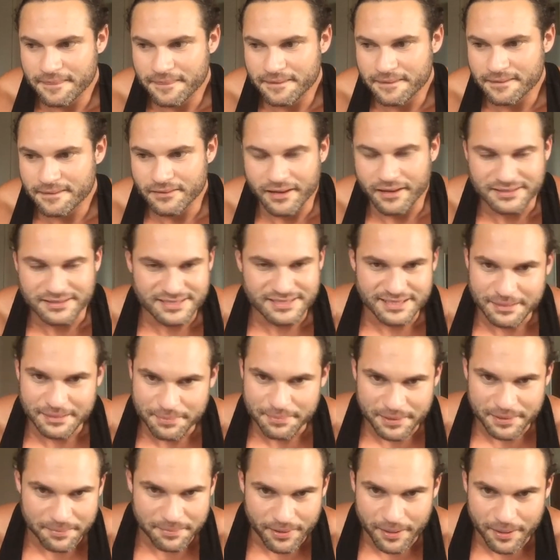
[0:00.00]
Not
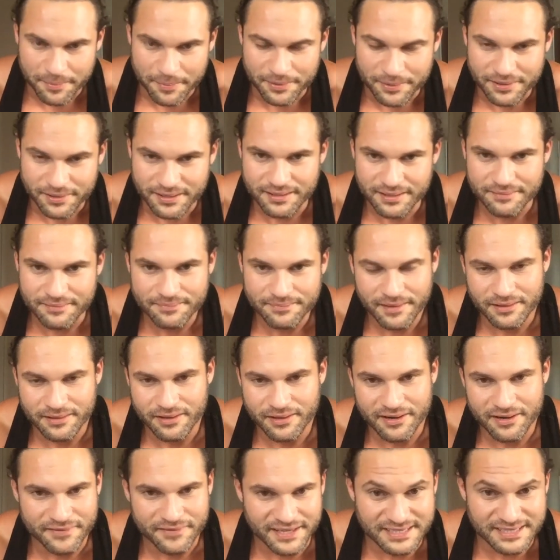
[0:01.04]
sleeping properly, a lot
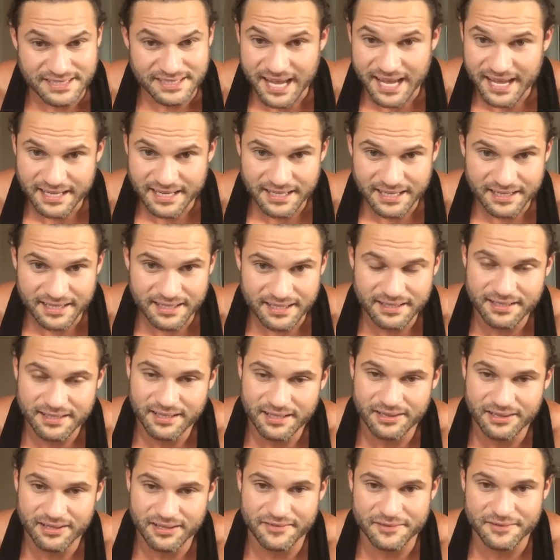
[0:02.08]
of anxiety, a
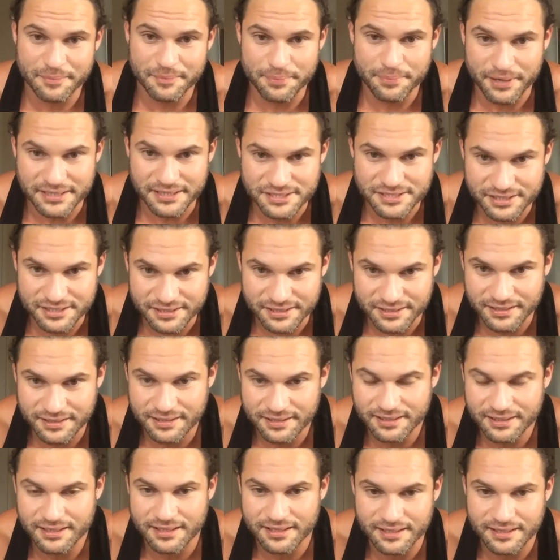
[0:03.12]
lot of depression
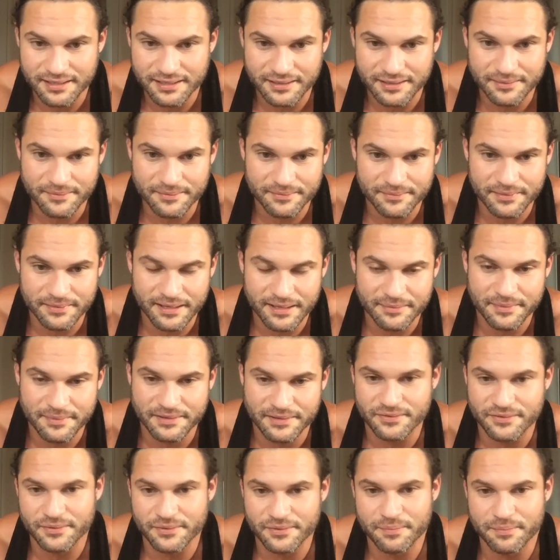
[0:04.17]
led me
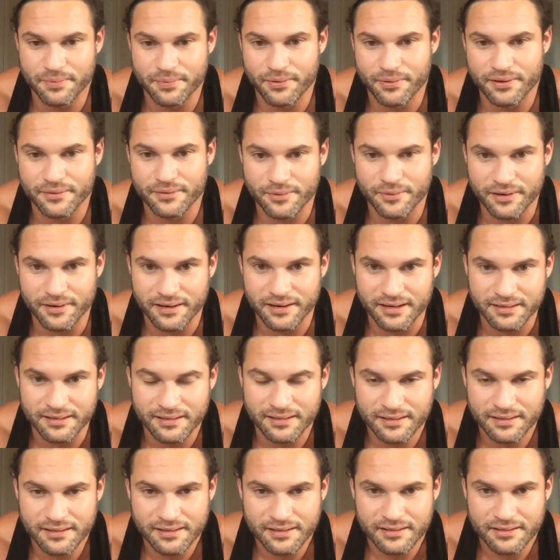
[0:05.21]
to a point where,
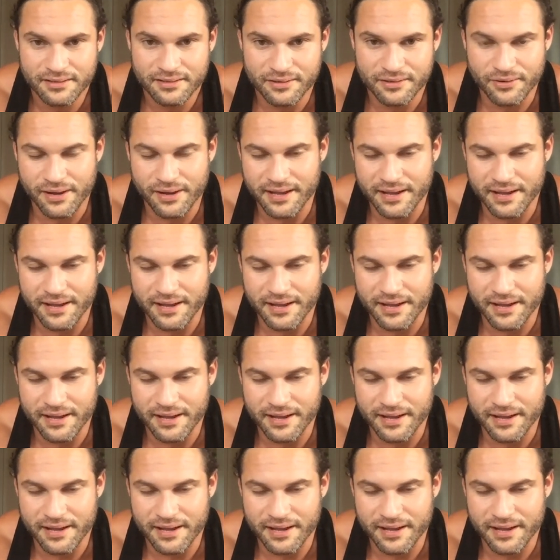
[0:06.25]
you know, I